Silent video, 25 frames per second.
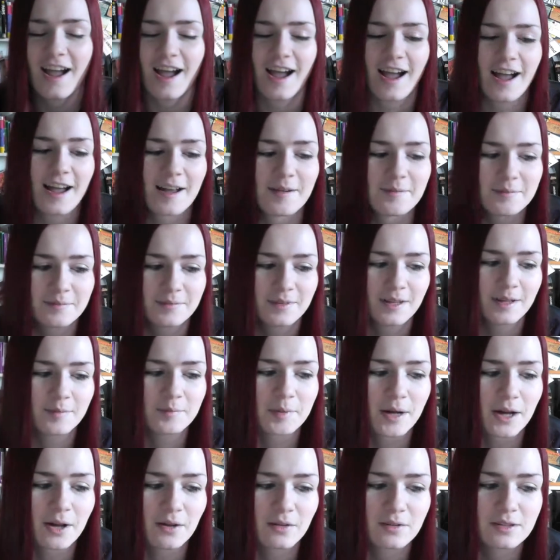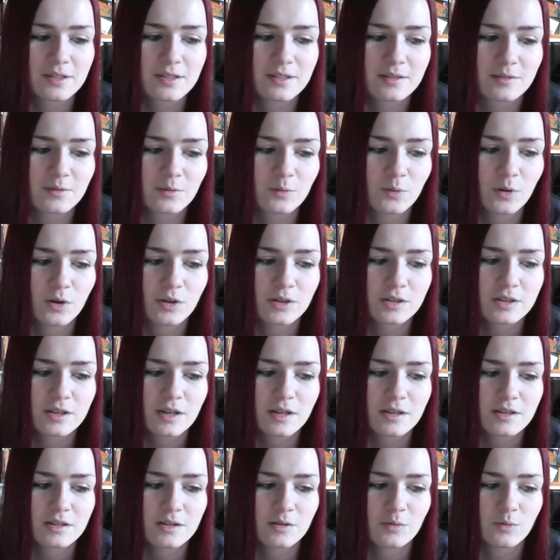about what
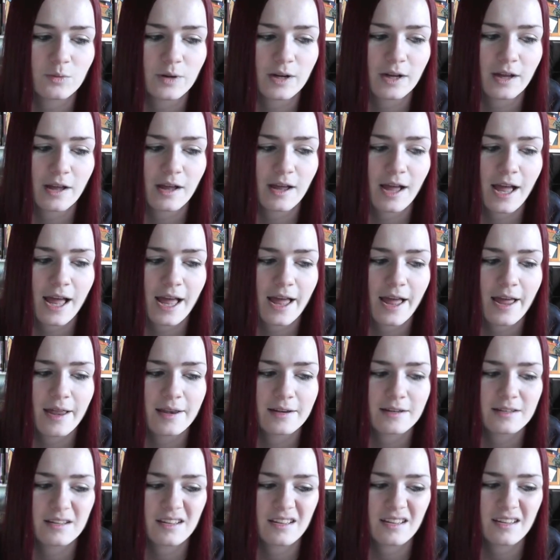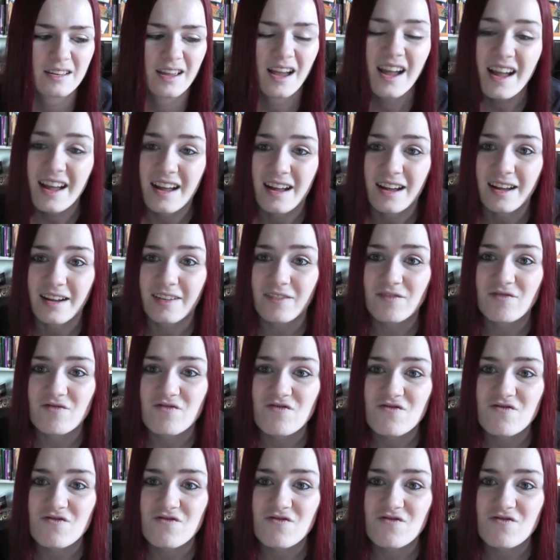to wear, and yeah,